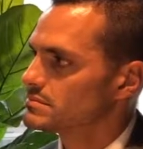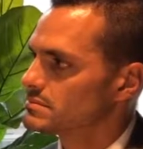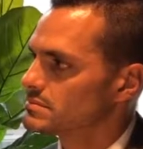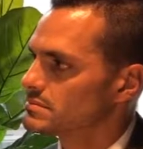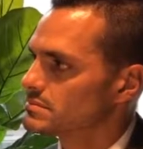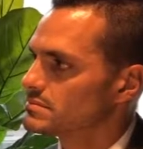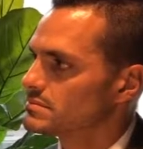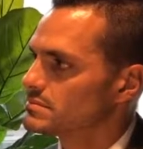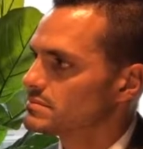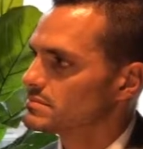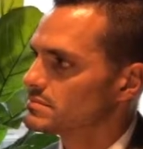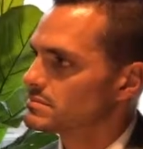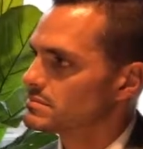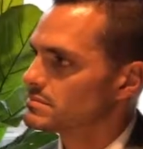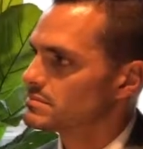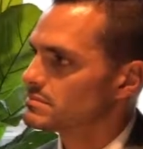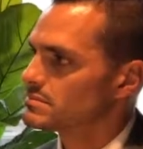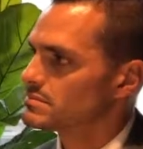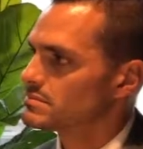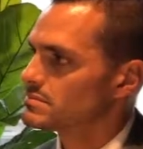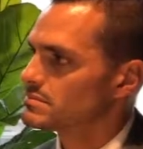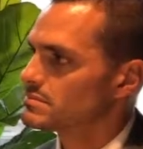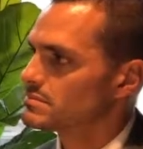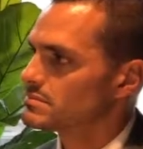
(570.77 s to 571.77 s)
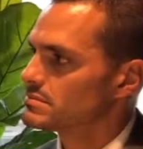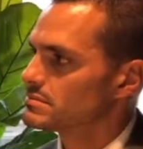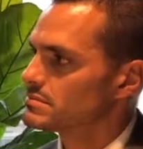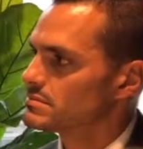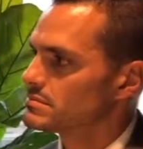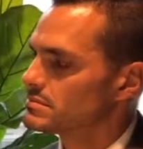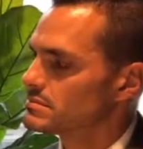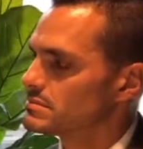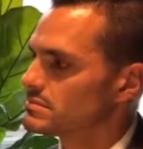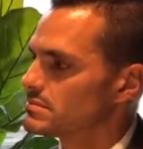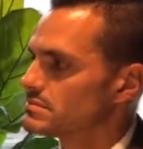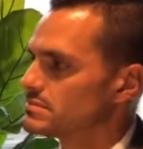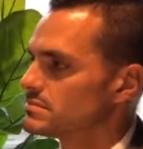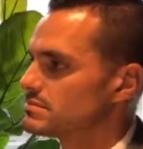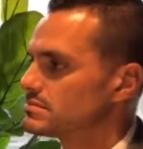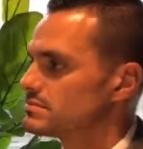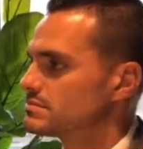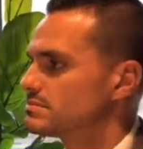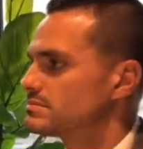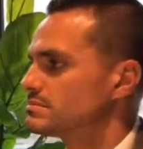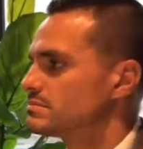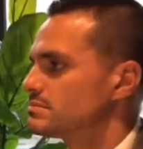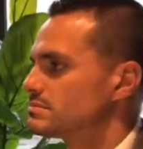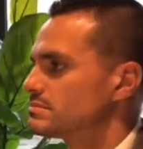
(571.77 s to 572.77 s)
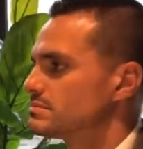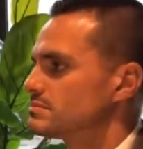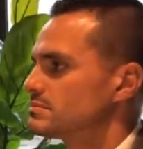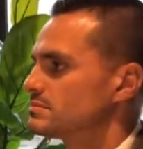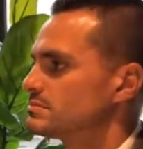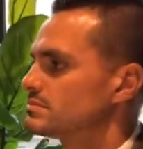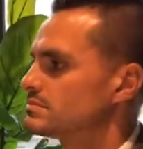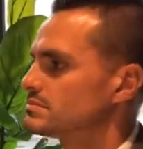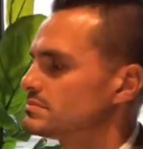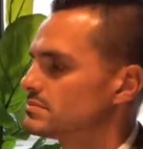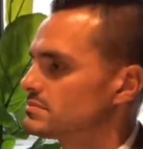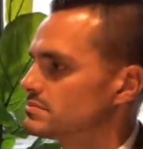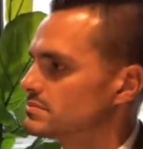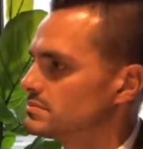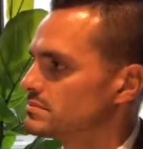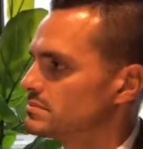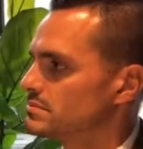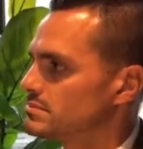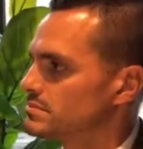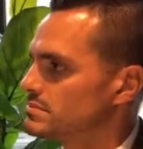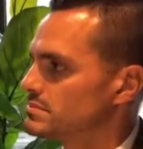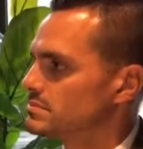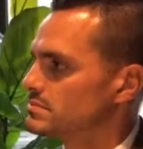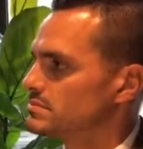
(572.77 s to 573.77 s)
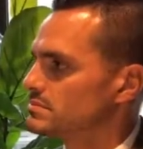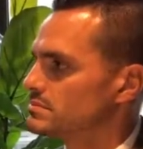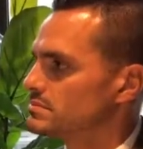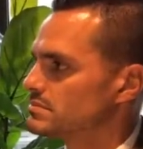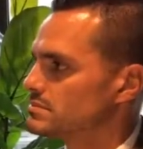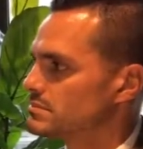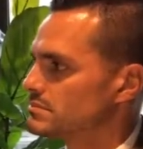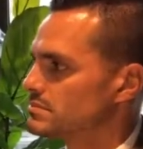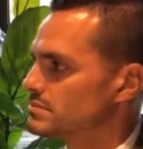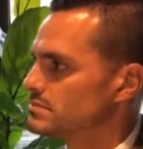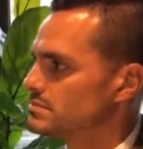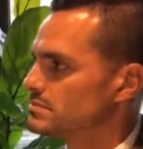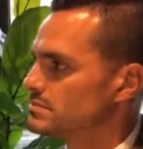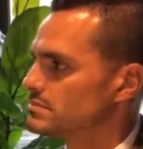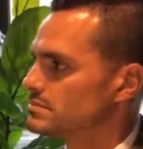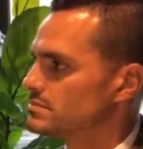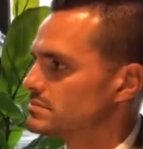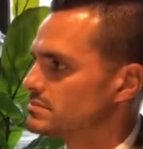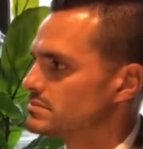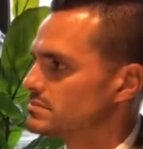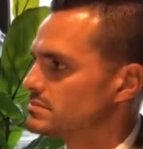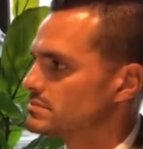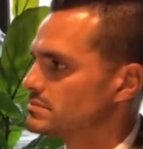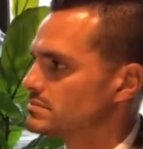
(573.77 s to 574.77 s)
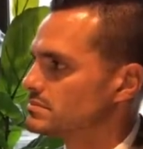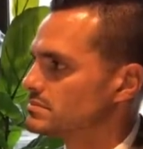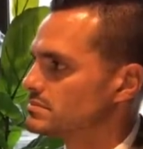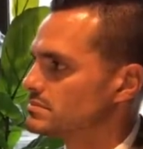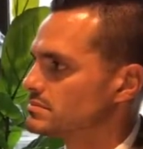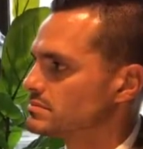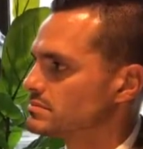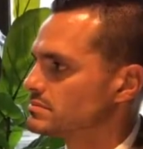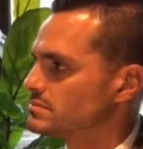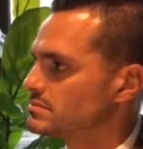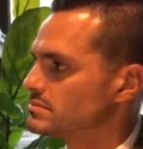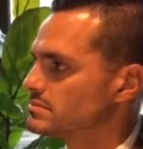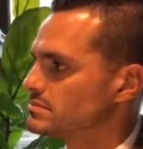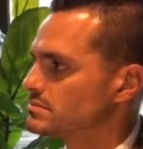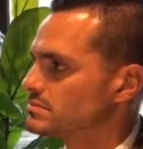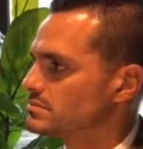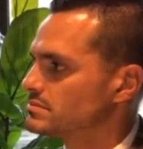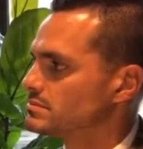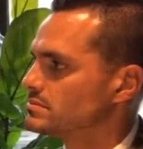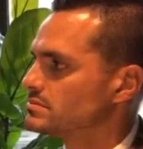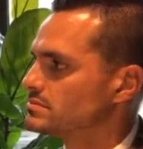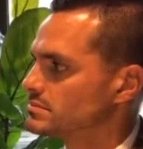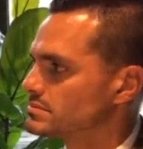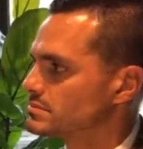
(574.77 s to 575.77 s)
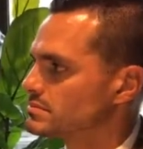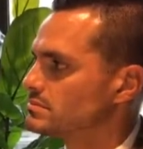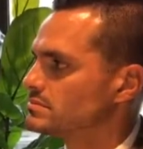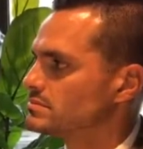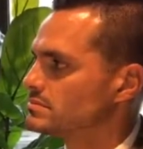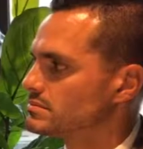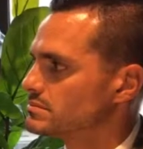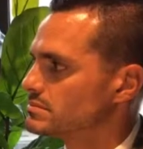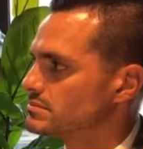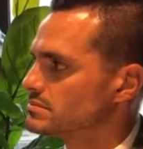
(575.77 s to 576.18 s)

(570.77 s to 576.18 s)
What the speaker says: The person shown says nothing.